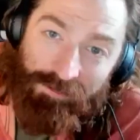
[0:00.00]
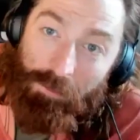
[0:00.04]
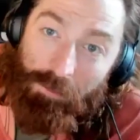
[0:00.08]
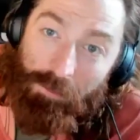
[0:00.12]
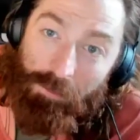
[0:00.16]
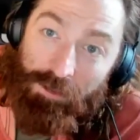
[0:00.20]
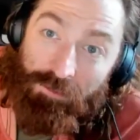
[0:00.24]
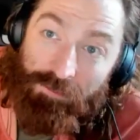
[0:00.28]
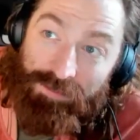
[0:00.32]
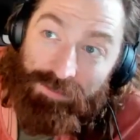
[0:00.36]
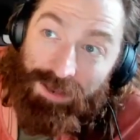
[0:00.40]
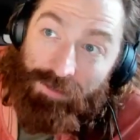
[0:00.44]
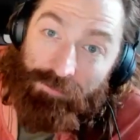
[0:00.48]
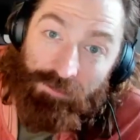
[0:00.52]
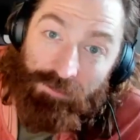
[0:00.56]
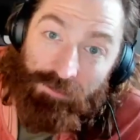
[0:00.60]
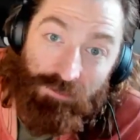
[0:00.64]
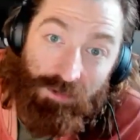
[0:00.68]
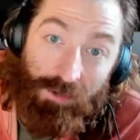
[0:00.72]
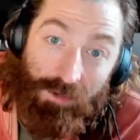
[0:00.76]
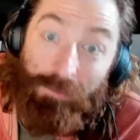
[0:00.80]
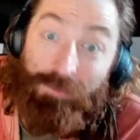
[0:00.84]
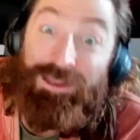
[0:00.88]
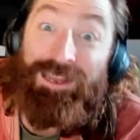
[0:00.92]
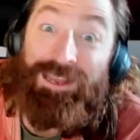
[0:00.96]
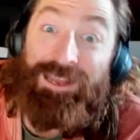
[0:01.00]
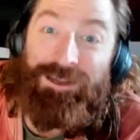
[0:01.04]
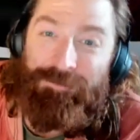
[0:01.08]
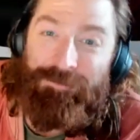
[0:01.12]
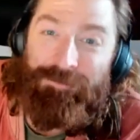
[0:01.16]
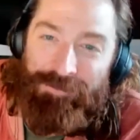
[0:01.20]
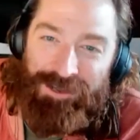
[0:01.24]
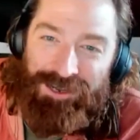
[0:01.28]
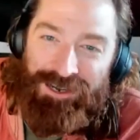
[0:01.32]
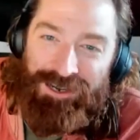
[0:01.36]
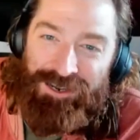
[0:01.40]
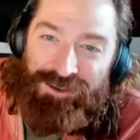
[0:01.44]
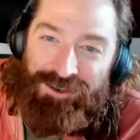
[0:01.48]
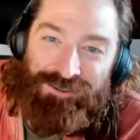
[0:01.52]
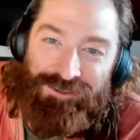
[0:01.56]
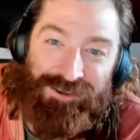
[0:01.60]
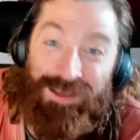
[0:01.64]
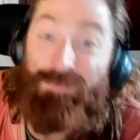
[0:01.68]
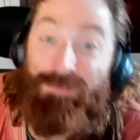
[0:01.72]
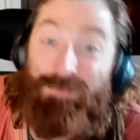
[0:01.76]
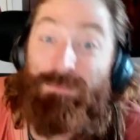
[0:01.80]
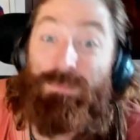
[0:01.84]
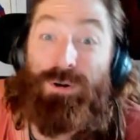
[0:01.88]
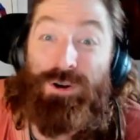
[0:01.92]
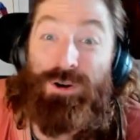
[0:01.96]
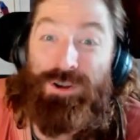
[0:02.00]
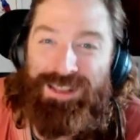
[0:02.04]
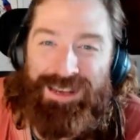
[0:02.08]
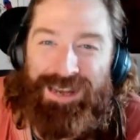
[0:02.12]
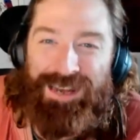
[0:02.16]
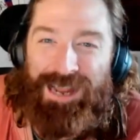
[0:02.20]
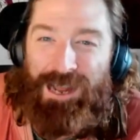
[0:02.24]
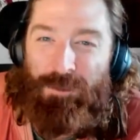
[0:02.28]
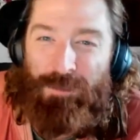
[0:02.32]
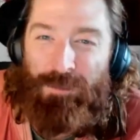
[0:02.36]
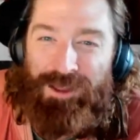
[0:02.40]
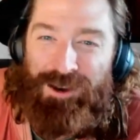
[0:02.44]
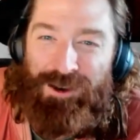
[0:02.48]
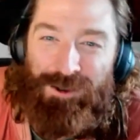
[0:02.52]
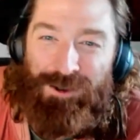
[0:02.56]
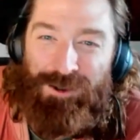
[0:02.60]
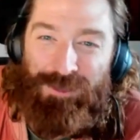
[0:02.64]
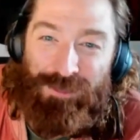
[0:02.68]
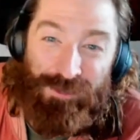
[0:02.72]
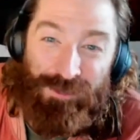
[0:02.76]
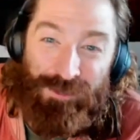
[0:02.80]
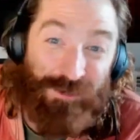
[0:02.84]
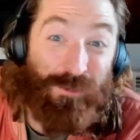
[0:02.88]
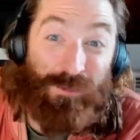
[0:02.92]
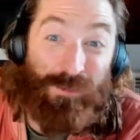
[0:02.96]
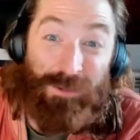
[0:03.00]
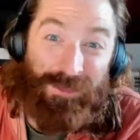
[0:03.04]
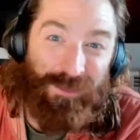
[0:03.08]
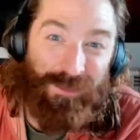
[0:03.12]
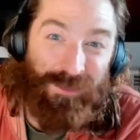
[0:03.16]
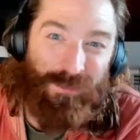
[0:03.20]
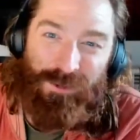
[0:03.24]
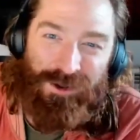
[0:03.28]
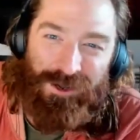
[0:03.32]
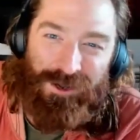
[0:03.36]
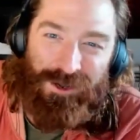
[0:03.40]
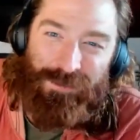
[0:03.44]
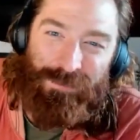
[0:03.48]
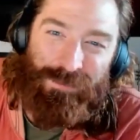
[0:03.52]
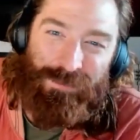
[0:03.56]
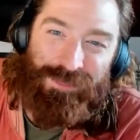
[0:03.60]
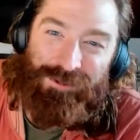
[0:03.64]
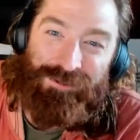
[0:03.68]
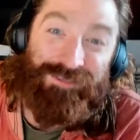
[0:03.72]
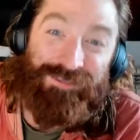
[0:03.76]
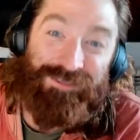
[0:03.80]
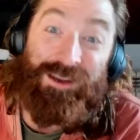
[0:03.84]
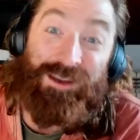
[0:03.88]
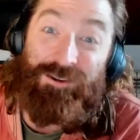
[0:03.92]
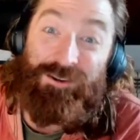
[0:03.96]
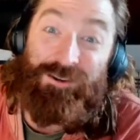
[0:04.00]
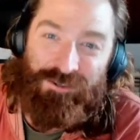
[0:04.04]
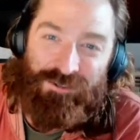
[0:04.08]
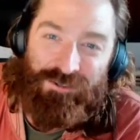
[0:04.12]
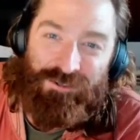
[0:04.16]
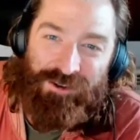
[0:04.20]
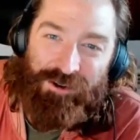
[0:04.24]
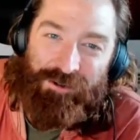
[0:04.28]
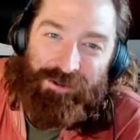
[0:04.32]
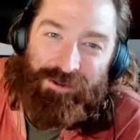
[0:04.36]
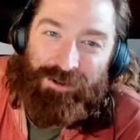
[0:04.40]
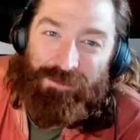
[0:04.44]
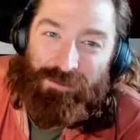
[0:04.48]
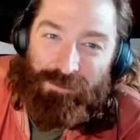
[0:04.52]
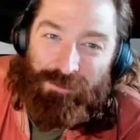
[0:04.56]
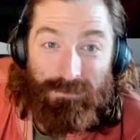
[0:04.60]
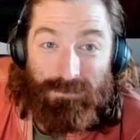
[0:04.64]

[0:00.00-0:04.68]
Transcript: someone who's having trouble getting finished and putting it out there? They're doing the work, but they're scared to share it.